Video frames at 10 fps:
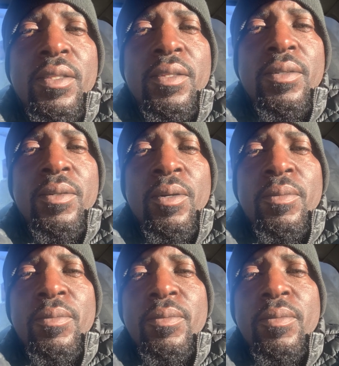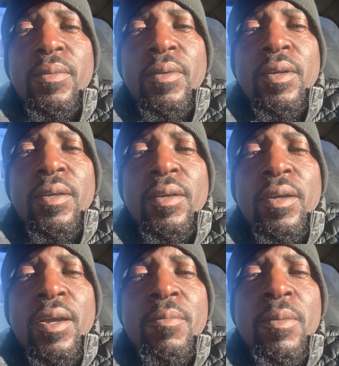
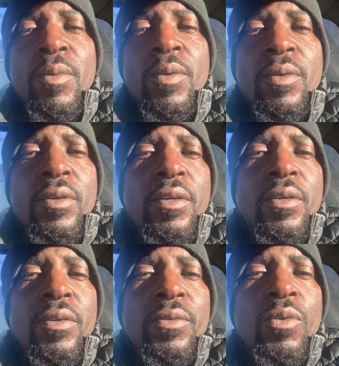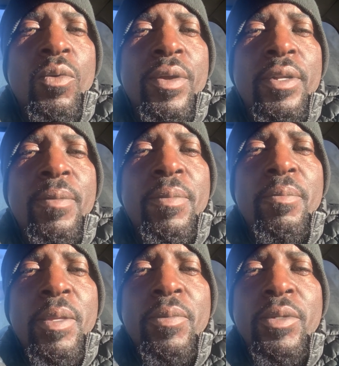I remember growing up and
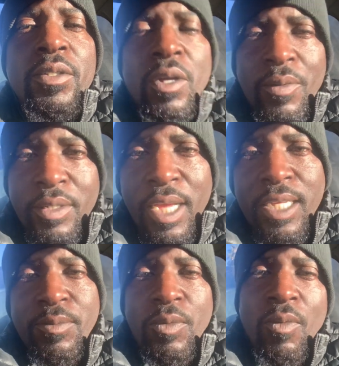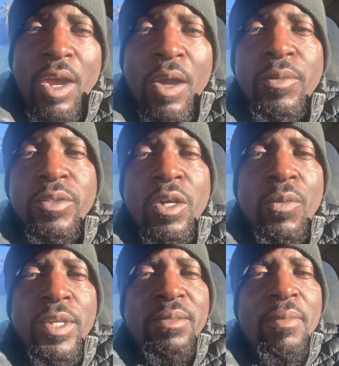people used to always ask me why I was
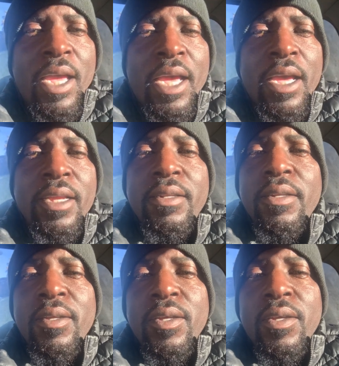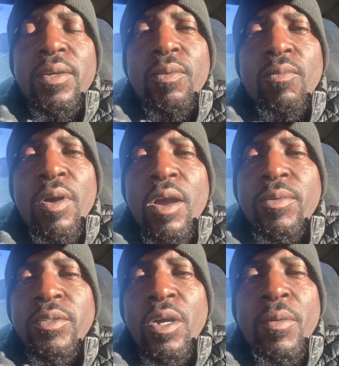always mad, why I
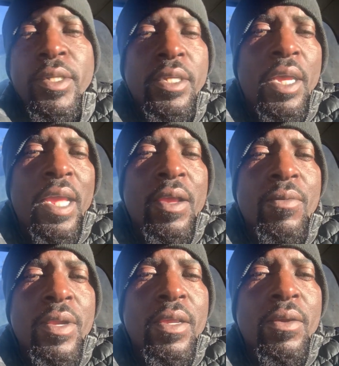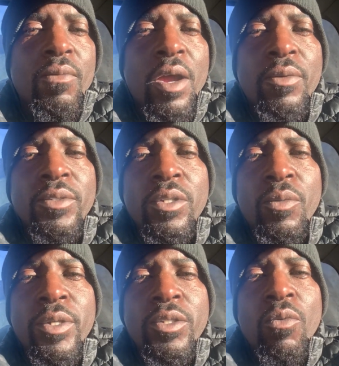was always angry, why I was
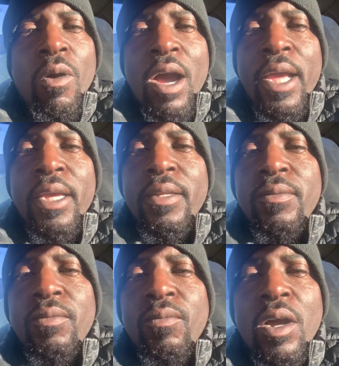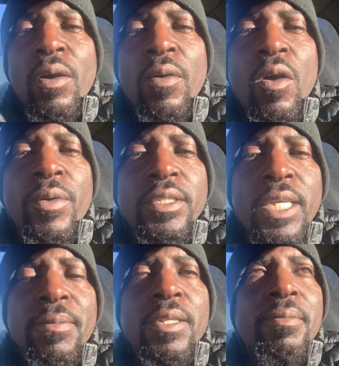always quiet, why I always
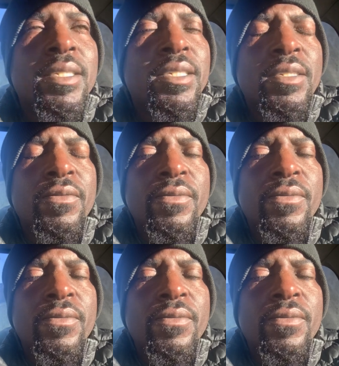kept to myself.